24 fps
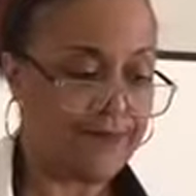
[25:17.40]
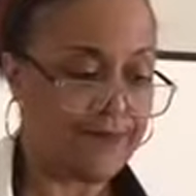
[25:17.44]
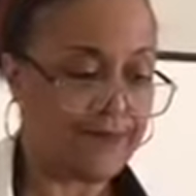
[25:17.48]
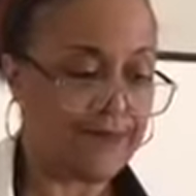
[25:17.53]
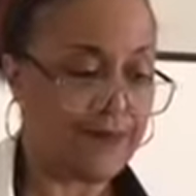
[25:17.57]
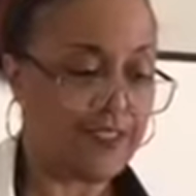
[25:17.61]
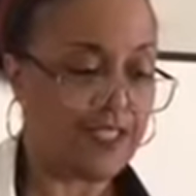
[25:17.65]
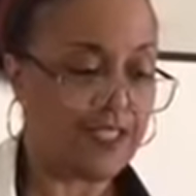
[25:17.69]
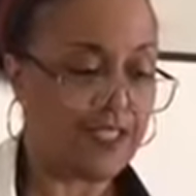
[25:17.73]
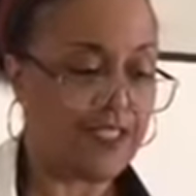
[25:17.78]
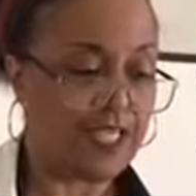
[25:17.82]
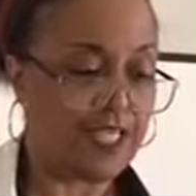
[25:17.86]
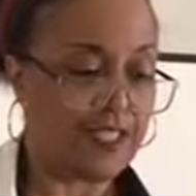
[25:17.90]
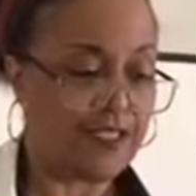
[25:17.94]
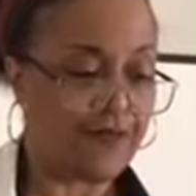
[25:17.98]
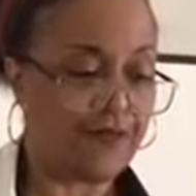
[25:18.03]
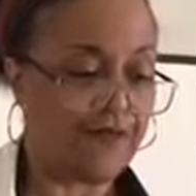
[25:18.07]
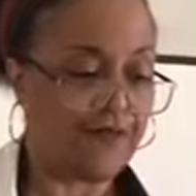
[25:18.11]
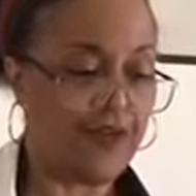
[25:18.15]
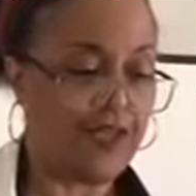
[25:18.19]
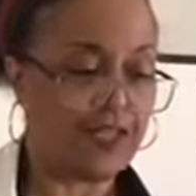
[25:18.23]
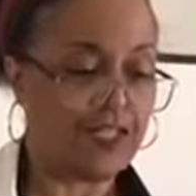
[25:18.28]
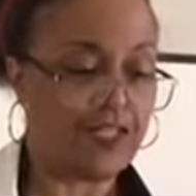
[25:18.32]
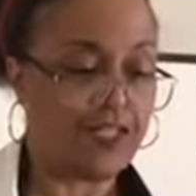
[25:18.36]
to check the
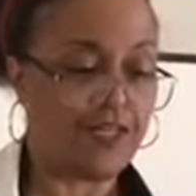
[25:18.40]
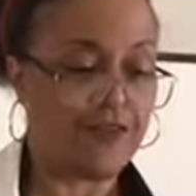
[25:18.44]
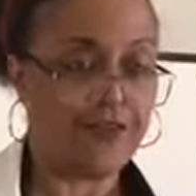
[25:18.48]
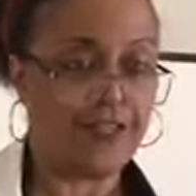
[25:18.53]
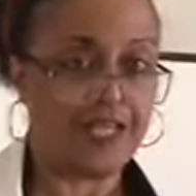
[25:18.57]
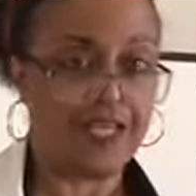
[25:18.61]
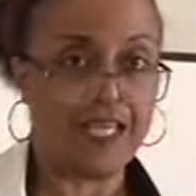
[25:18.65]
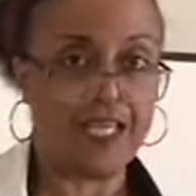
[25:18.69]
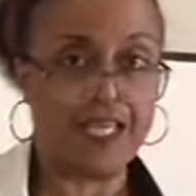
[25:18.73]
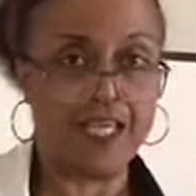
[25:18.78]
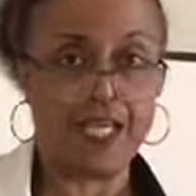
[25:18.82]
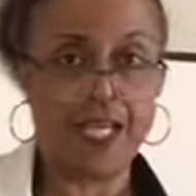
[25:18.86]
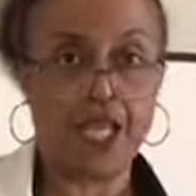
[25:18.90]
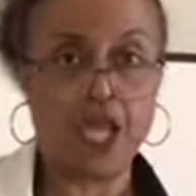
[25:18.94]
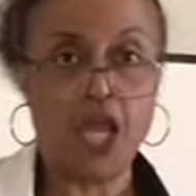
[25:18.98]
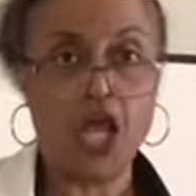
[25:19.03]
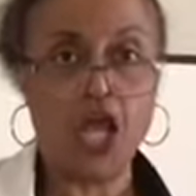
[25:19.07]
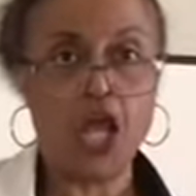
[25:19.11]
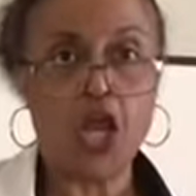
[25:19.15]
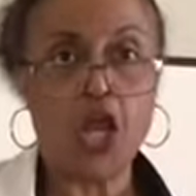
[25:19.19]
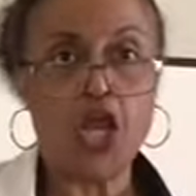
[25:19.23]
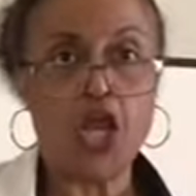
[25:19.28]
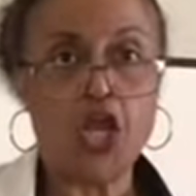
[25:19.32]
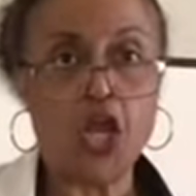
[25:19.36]
function of the kidney.
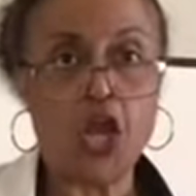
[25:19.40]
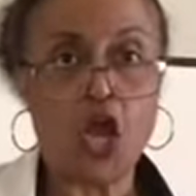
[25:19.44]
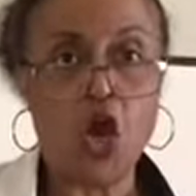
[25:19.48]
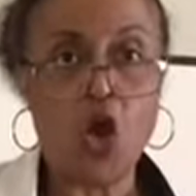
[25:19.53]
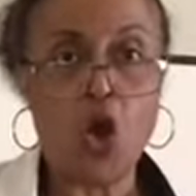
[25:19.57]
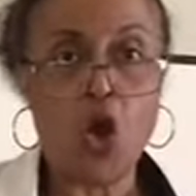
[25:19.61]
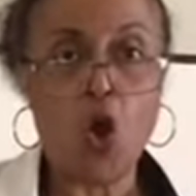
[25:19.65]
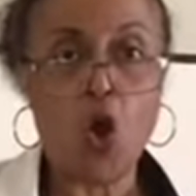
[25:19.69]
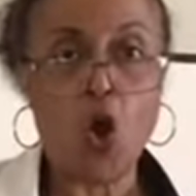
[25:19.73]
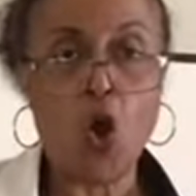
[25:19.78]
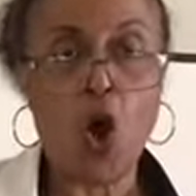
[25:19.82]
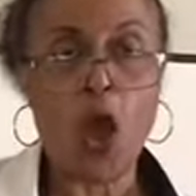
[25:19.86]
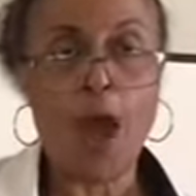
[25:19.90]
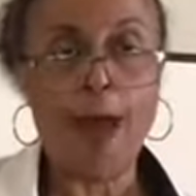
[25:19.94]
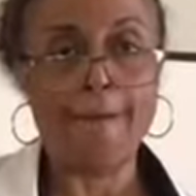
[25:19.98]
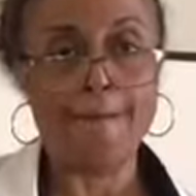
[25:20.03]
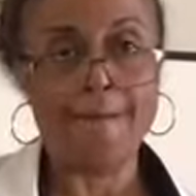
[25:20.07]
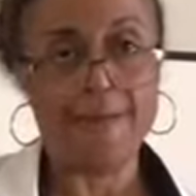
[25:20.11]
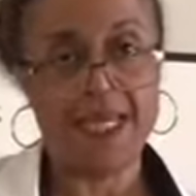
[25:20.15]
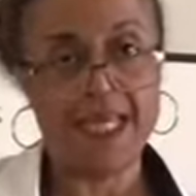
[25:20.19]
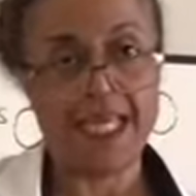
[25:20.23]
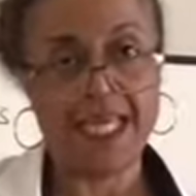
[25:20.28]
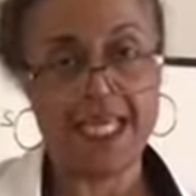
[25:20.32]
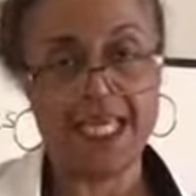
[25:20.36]
Know how
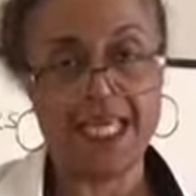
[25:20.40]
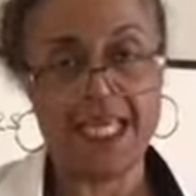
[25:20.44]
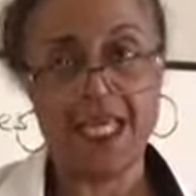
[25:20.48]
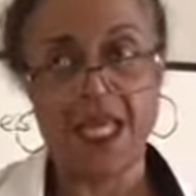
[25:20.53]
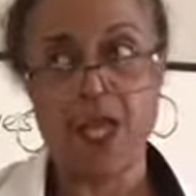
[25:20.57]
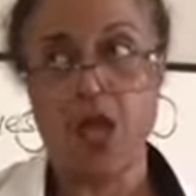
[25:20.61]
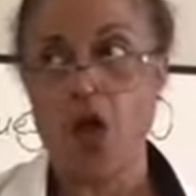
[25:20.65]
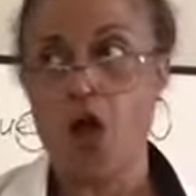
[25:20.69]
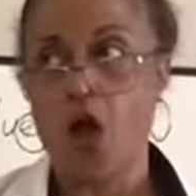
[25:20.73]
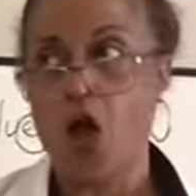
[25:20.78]
many